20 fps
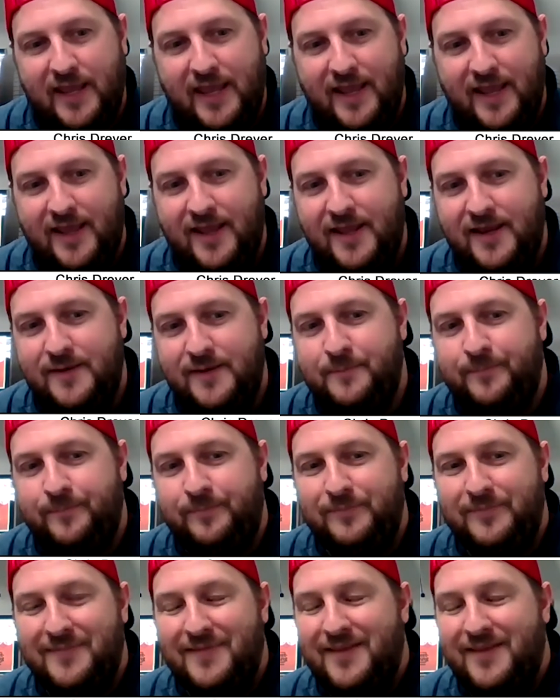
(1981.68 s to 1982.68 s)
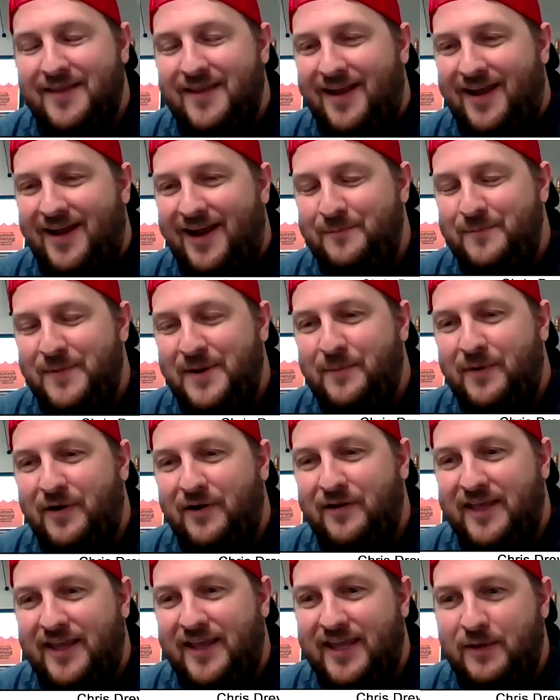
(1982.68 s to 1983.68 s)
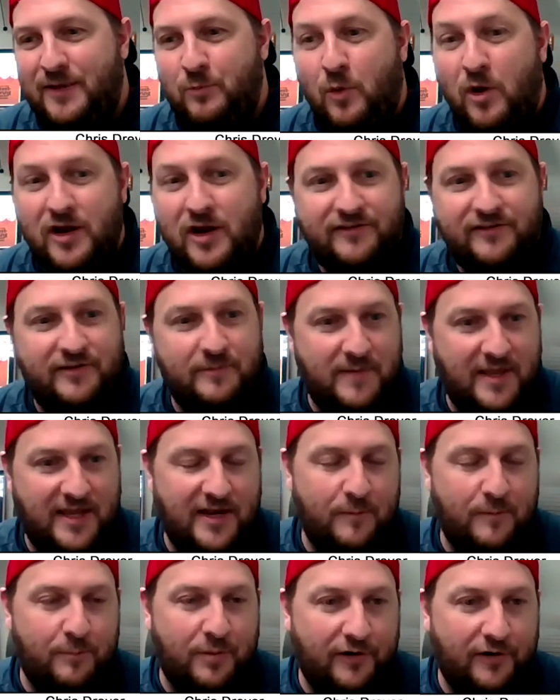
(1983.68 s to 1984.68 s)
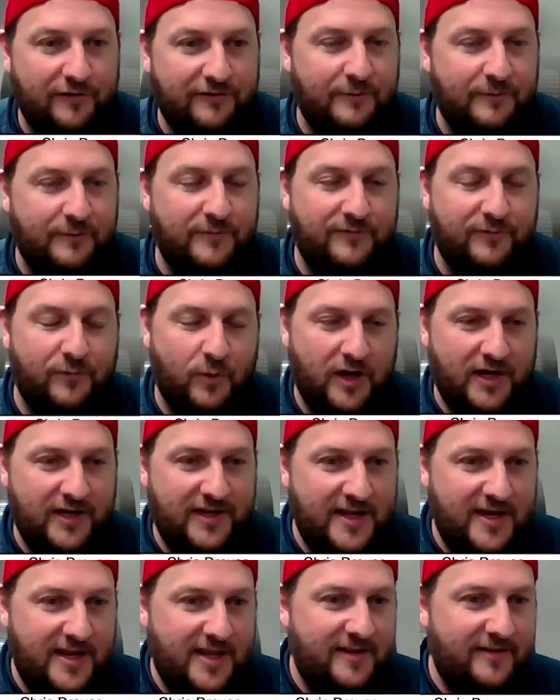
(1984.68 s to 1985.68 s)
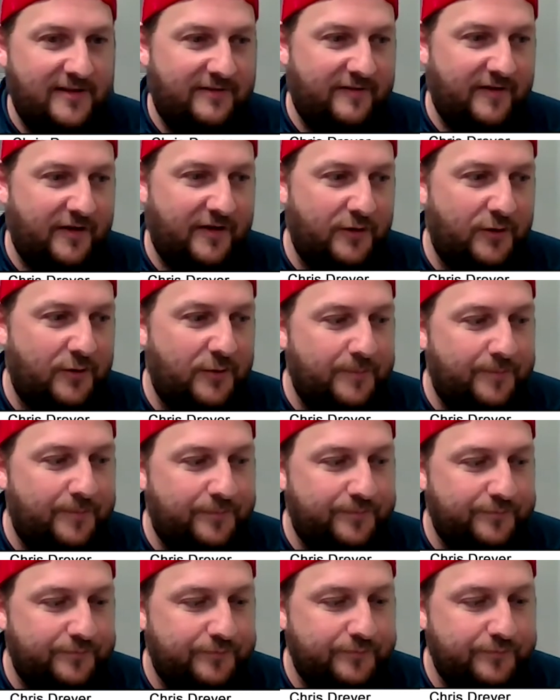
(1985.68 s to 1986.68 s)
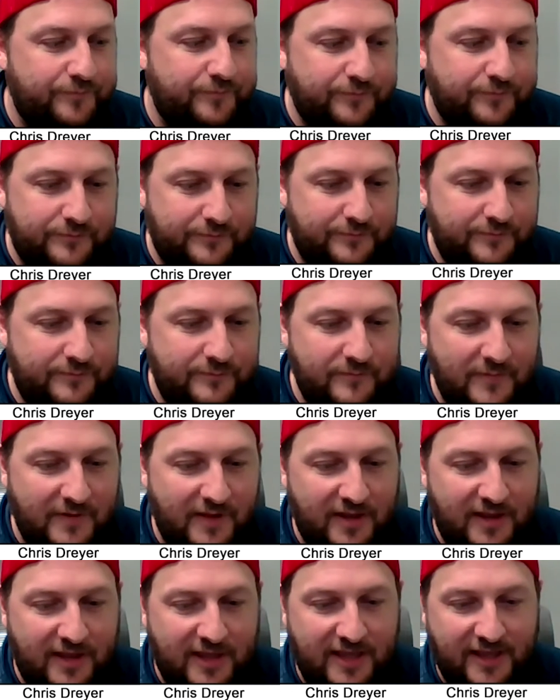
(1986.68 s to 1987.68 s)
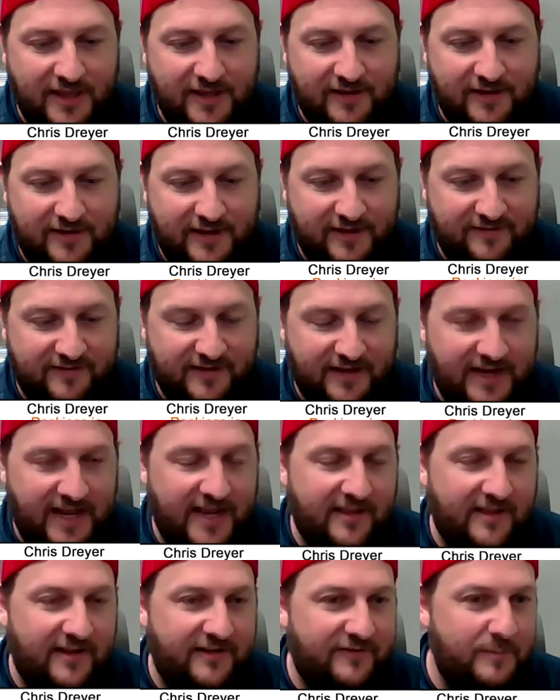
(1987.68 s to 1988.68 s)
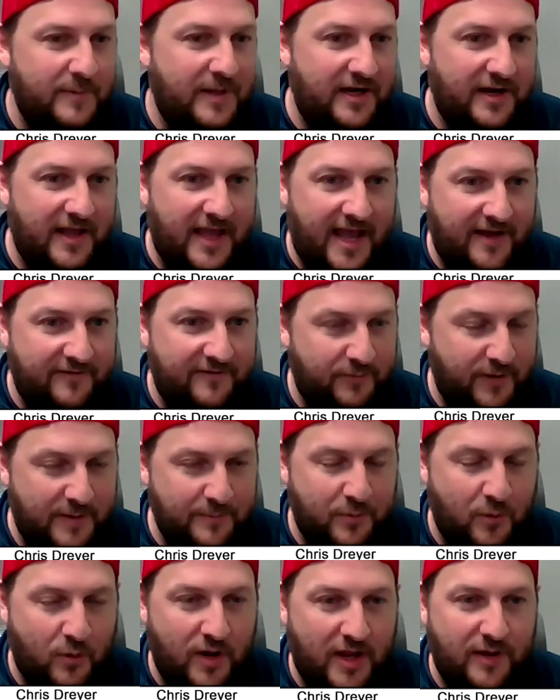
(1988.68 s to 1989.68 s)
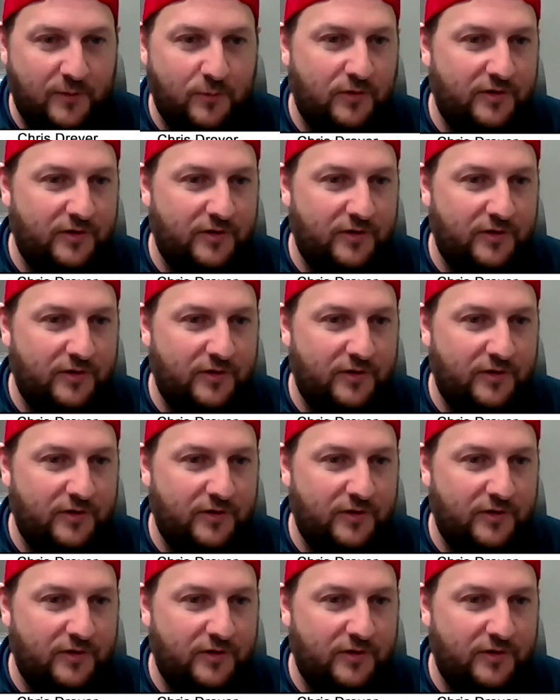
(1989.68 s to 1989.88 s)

And I remember that he wanted to meet in person before he did it. So he he said, Hey, let's meet at a halfway point.